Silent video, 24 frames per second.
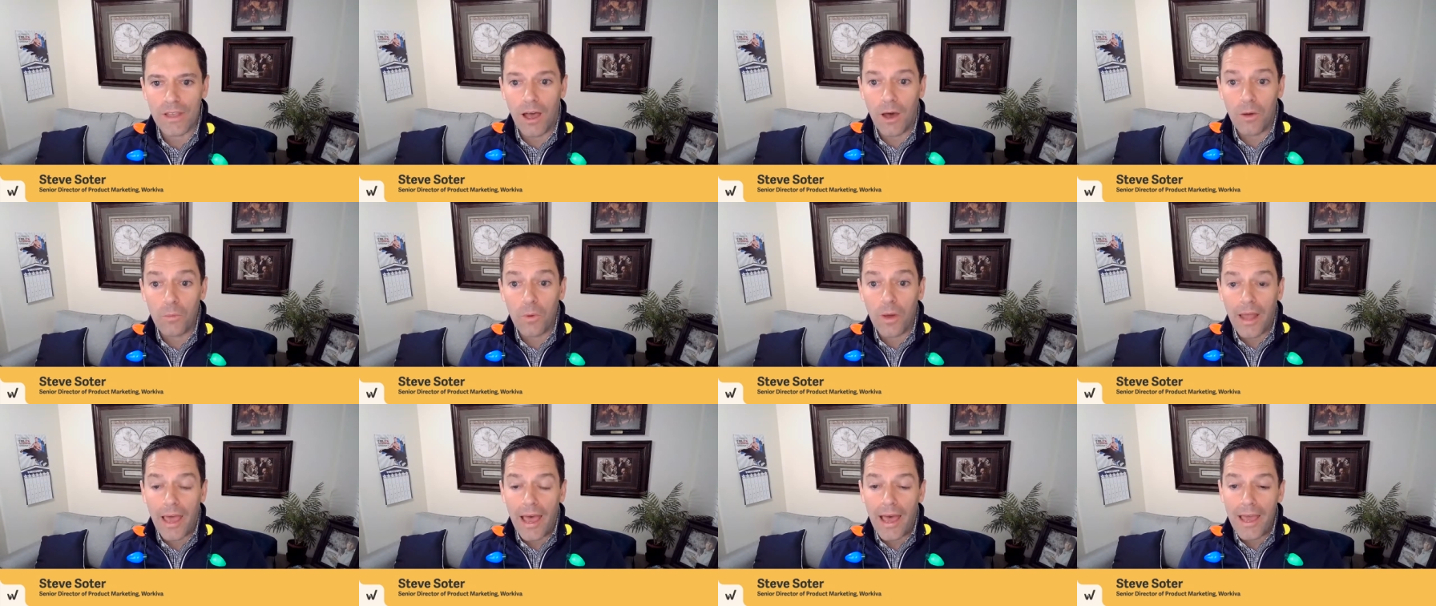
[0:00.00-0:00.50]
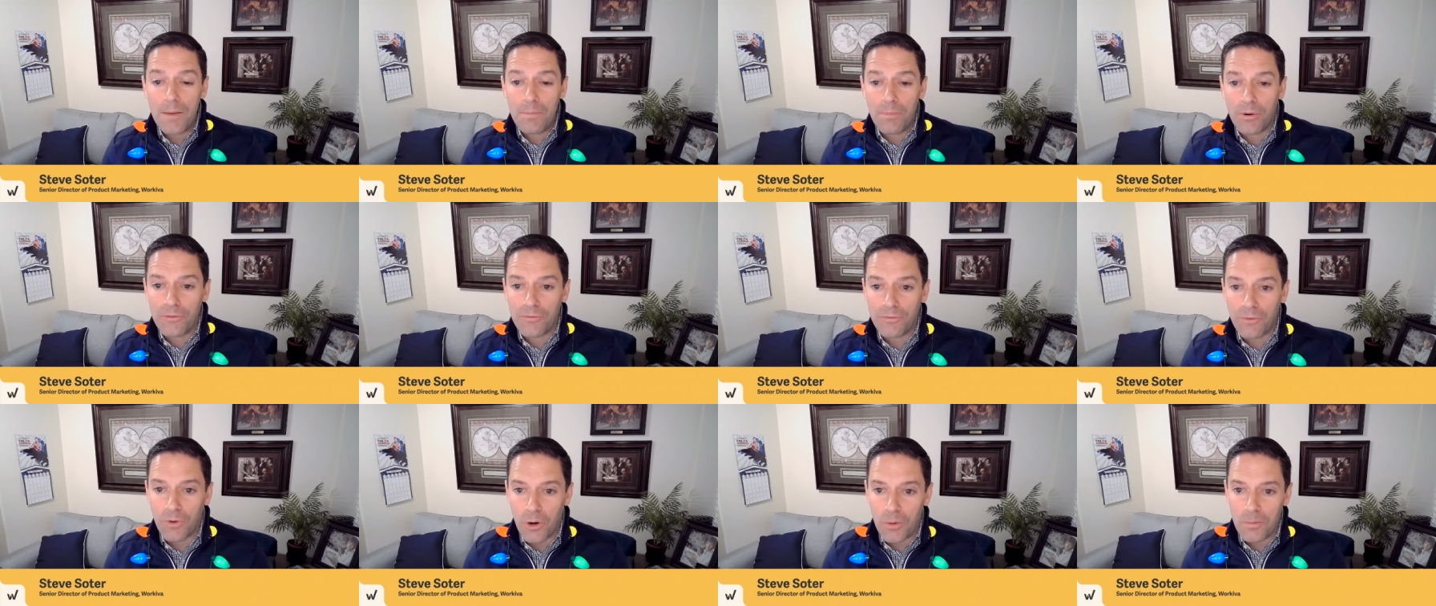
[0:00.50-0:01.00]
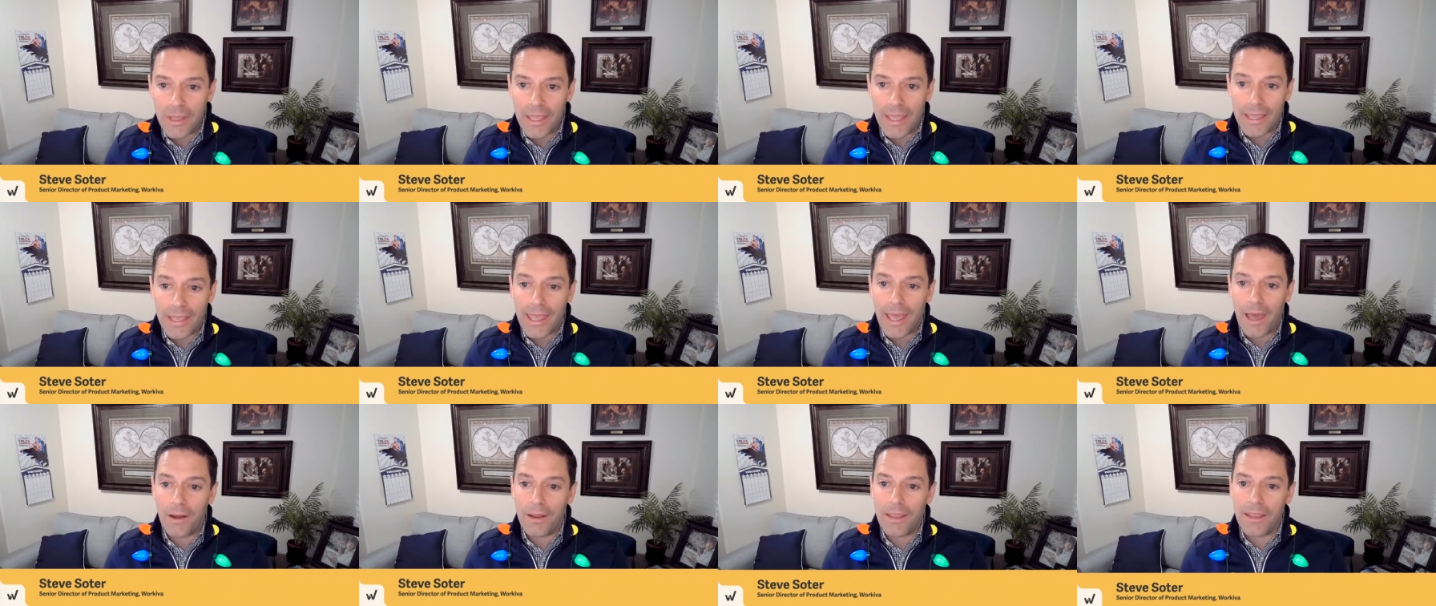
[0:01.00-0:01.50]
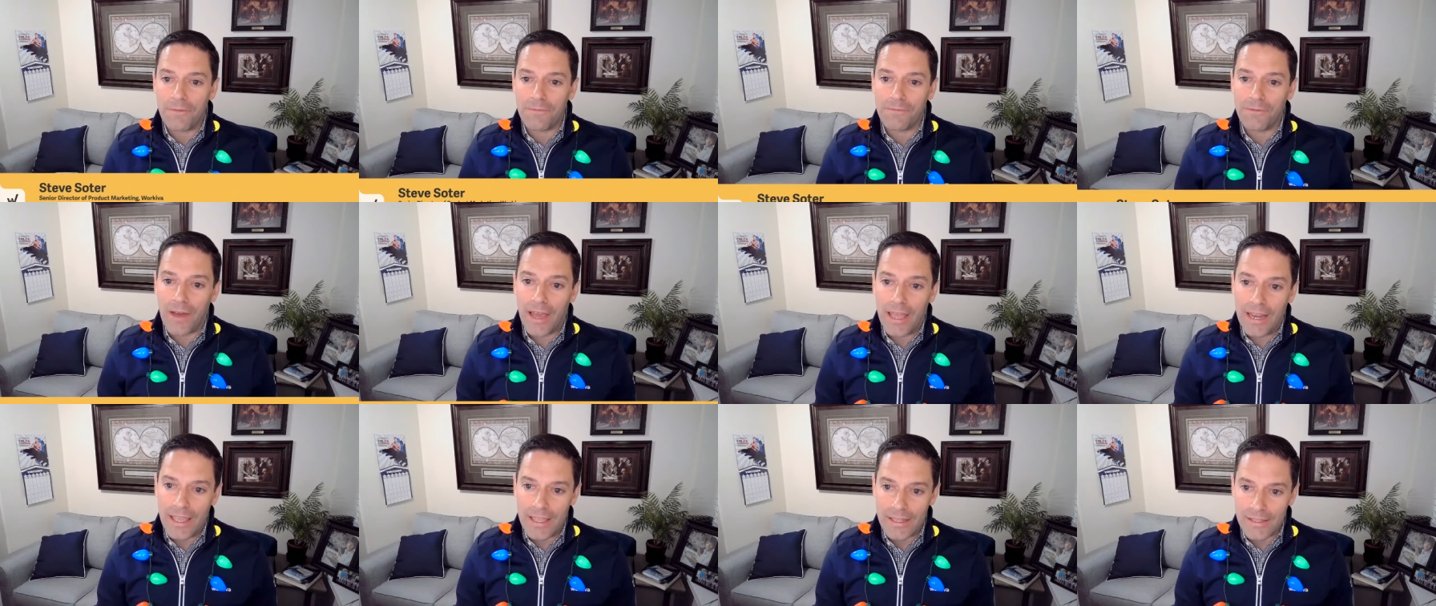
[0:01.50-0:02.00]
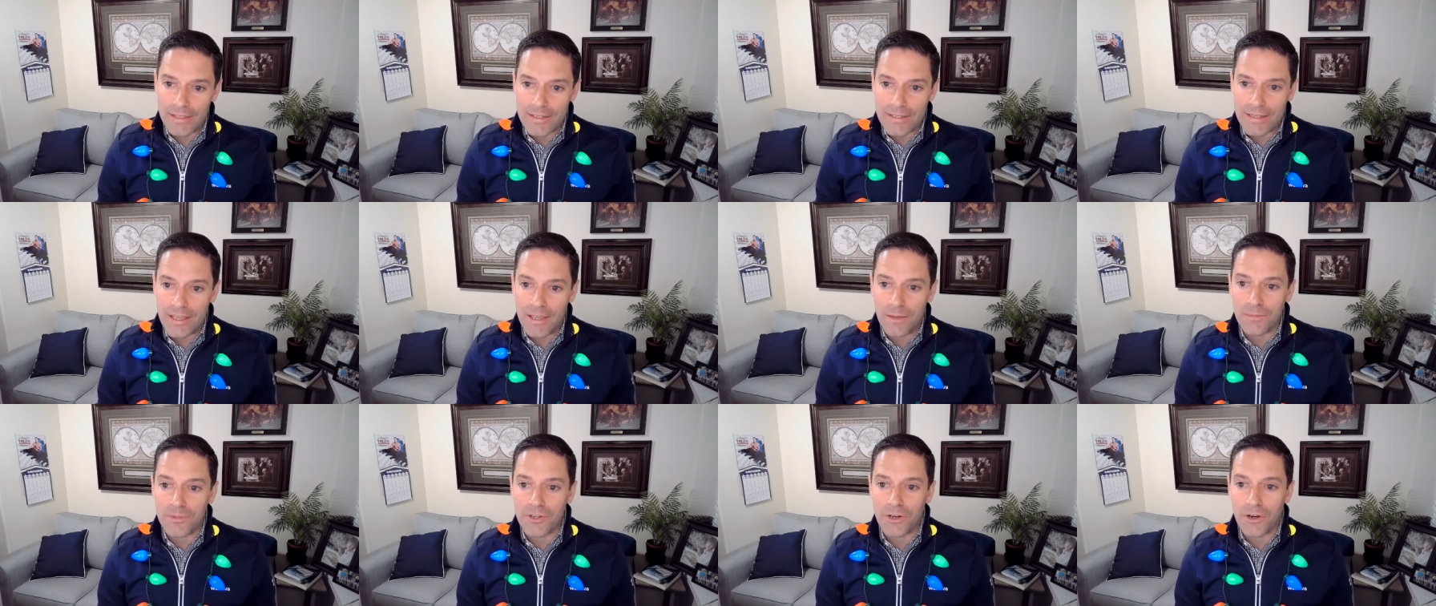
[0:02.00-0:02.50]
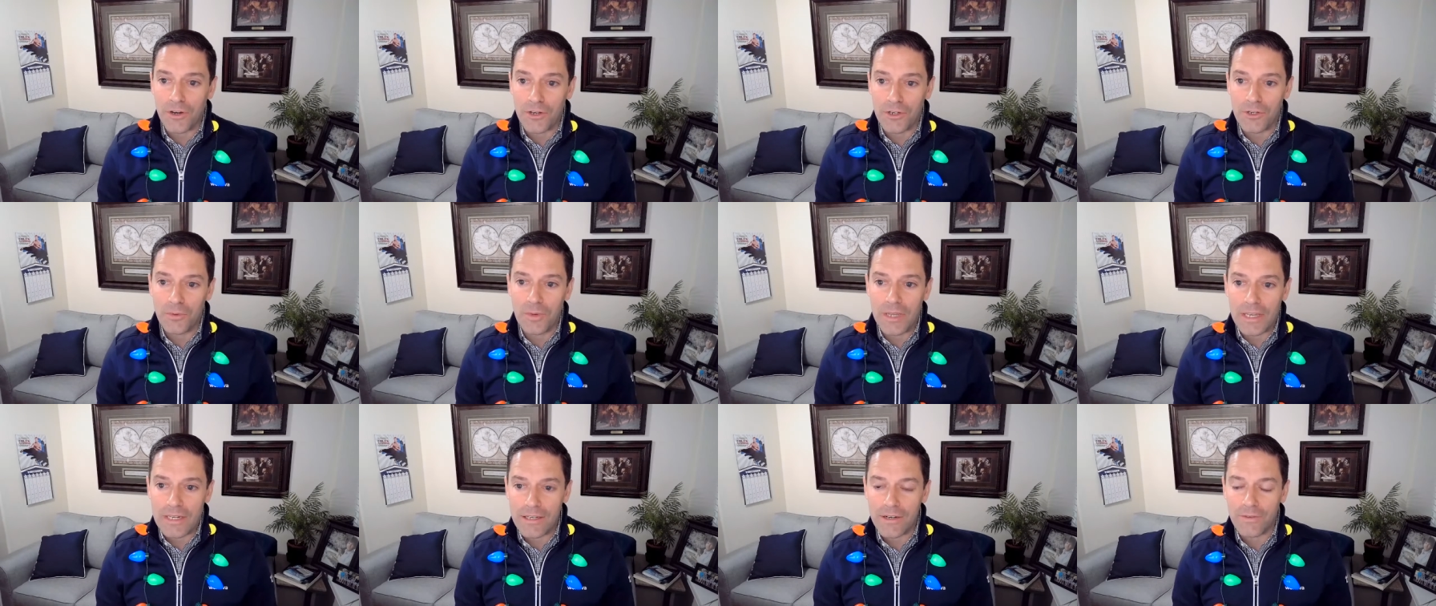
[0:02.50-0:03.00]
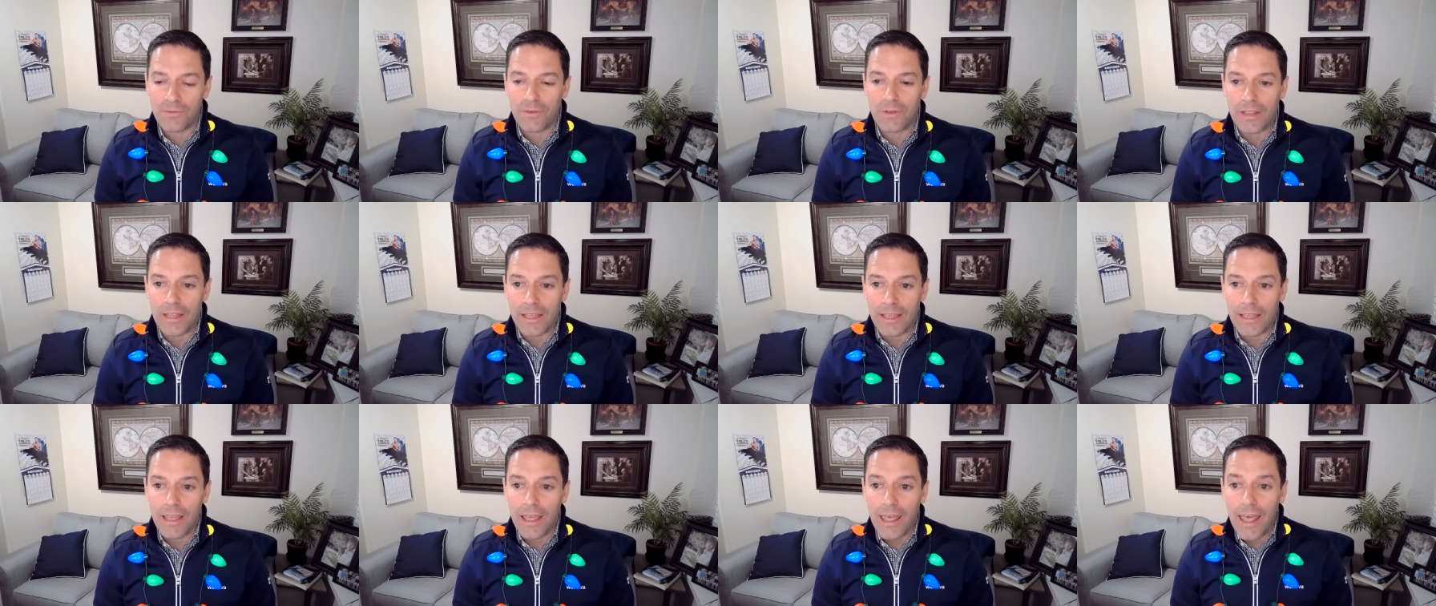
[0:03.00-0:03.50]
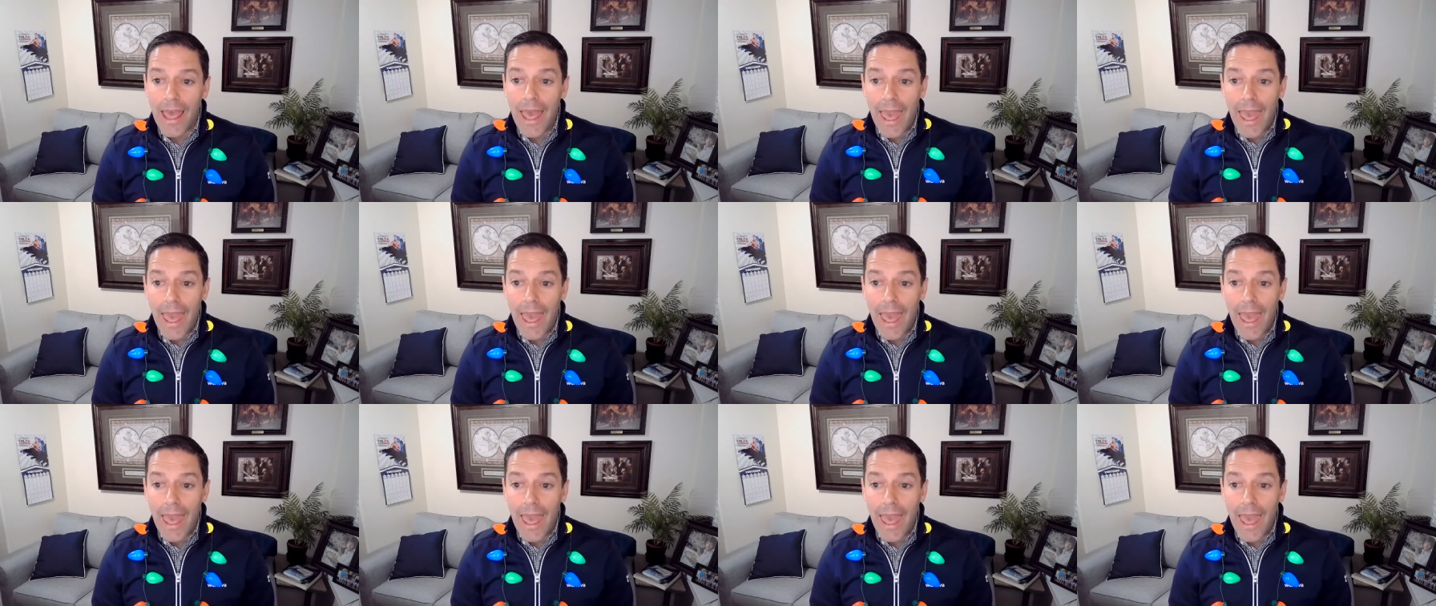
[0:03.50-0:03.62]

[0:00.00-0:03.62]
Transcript: on what high performing accounting and finance teams are doing differently,